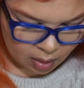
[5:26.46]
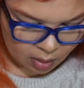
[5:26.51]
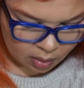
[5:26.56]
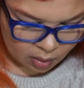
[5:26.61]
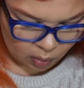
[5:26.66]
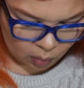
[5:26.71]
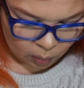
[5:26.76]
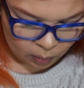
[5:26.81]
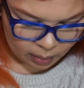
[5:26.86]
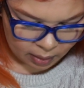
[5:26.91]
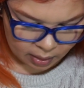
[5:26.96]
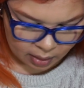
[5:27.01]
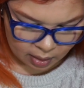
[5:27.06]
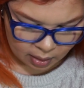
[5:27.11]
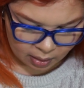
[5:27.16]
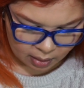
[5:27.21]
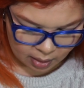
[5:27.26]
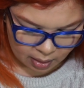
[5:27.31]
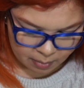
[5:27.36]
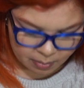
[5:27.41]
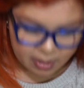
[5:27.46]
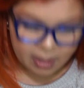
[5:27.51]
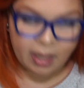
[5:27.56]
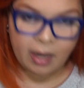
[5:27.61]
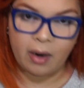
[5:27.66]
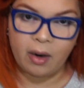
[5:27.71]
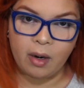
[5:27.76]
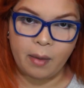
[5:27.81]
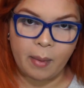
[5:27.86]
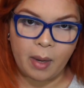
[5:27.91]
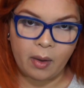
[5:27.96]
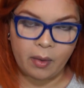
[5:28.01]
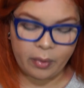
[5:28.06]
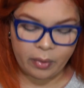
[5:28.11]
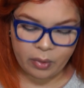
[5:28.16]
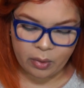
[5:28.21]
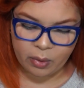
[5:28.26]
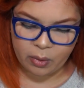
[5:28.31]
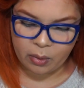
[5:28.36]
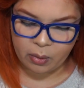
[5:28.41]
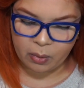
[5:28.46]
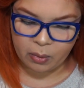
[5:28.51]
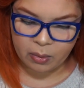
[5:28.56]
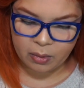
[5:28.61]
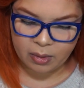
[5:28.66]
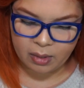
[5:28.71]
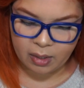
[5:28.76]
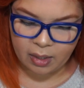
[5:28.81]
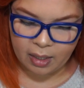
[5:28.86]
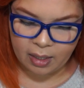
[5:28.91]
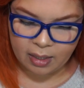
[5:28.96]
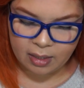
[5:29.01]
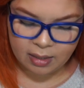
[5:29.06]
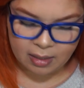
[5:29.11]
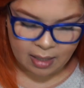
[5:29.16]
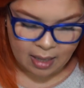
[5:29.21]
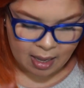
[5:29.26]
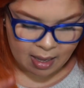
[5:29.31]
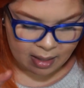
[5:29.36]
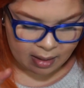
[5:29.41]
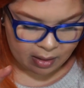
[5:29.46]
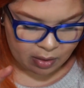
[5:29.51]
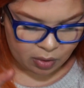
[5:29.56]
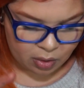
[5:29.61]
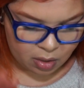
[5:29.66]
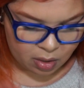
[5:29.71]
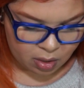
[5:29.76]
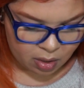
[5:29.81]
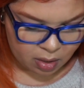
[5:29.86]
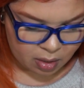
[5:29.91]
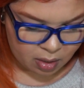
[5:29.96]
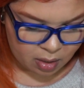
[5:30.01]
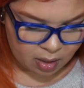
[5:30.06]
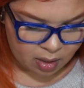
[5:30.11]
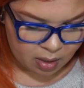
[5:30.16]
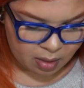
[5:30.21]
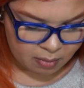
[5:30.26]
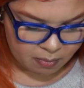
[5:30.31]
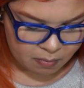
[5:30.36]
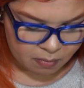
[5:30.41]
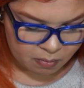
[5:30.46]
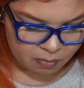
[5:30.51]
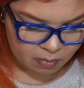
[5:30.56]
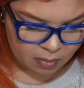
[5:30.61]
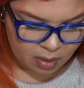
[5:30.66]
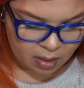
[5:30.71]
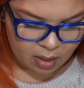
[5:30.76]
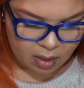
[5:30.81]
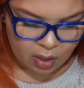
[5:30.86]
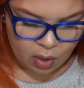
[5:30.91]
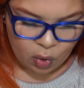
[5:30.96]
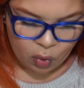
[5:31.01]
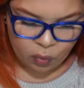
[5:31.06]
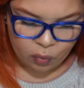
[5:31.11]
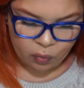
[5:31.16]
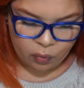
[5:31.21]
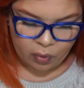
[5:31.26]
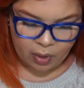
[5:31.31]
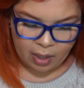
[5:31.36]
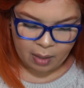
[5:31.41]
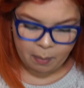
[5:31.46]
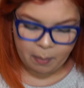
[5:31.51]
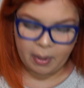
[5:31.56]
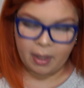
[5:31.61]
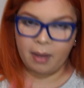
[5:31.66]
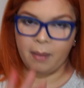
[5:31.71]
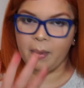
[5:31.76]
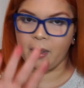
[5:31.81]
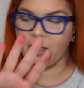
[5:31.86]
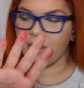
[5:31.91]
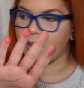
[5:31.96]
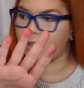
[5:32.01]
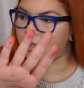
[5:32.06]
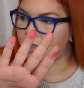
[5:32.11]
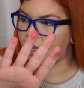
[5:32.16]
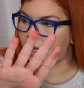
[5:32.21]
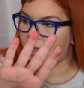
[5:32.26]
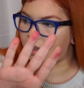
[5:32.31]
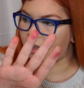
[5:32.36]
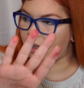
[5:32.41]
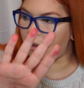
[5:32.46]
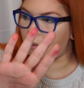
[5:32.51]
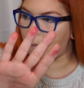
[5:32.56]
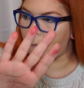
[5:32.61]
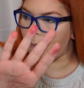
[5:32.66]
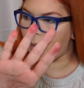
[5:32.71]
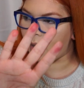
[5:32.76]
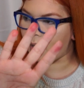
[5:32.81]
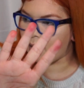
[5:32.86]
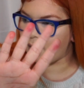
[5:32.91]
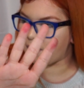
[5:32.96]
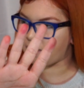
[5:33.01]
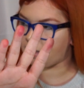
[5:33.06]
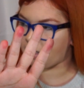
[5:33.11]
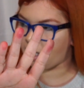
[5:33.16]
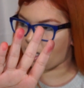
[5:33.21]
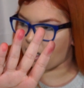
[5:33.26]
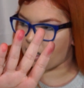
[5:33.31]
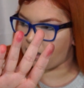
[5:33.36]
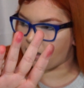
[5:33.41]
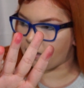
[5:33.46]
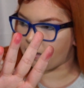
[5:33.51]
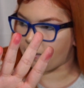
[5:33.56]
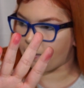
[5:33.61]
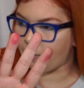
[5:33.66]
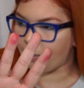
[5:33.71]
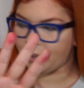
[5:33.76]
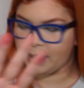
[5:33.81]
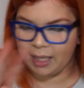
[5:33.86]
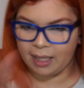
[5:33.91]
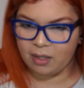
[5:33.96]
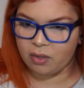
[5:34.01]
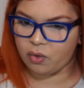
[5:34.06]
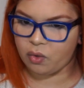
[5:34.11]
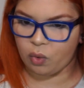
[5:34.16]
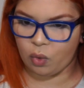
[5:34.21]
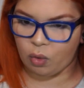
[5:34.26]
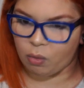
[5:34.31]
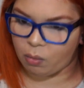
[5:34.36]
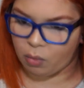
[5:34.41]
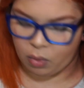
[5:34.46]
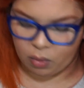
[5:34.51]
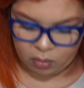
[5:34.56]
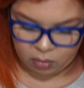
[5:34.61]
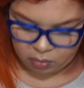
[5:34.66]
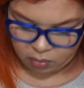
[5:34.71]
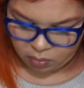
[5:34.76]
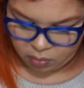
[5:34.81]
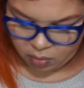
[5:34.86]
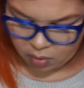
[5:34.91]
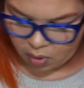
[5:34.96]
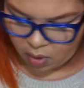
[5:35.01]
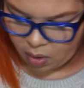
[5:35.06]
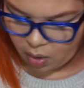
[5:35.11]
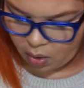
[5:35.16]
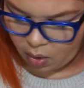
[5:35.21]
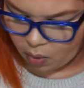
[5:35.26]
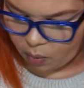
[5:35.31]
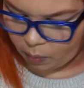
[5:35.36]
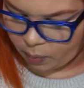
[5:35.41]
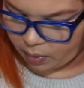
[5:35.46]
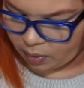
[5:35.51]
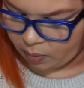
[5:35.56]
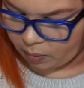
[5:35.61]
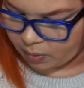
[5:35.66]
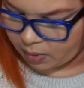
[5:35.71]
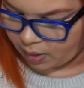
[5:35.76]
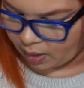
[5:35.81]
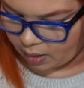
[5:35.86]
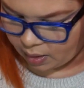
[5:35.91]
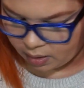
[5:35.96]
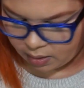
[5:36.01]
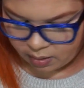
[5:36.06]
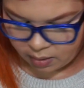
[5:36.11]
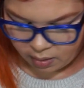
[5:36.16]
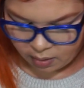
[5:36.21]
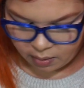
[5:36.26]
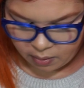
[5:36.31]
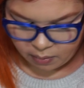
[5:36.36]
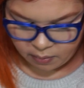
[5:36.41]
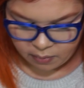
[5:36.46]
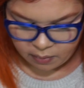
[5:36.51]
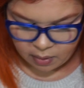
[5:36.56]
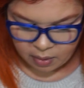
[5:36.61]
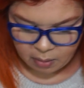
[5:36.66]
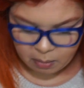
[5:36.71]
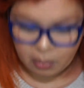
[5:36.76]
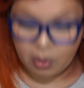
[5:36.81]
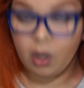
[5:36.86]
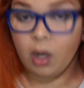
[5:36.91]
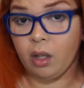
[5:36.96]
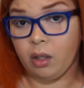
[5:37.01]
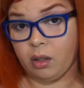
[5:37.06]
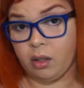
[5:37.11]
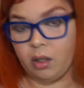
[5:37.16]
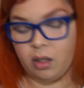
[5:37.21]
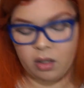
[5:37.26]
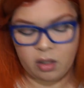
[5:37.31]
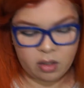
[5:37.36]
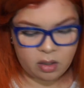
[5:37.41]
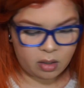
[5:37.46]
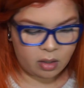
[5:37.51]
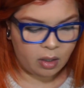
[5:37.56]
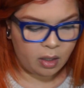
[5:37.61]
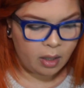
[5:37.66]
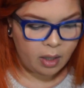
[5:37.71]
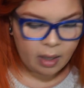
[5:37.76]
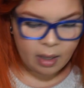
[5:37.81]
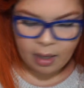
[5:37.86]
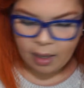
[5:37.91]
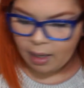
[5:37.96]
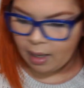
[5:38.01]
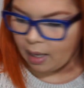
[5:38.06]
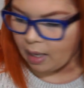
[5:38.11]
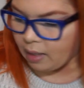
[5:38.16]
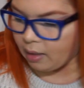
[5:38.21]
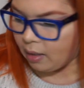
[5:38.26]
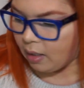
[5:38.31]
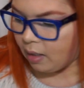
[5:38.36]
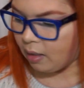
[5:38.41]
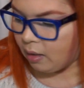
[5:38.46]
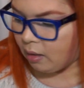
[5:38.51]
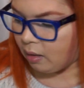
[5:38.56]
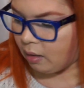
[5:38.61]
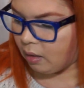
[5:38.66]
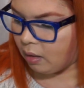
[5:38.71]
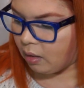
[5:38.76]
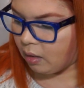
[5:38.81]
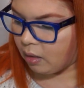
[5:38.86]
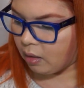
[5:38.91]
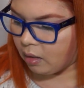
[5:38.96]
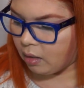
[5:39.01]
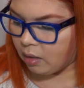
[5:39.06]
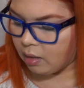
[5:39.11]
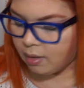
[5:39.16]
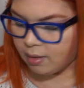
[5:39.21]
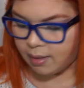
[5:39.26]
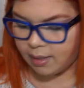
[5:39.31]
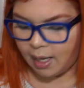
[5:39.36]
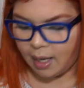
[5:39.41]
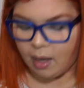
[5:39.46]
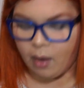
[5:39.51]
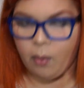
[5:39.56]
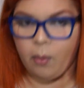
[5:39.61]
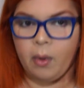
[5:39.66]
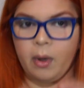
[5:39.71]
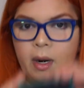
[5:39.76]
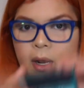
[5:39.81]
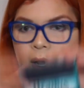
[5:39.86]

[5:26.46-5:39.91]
The only thing that I'm scared about those is that they're red pigments and they may stain, but that's normal with those kinds of colors. And then the second one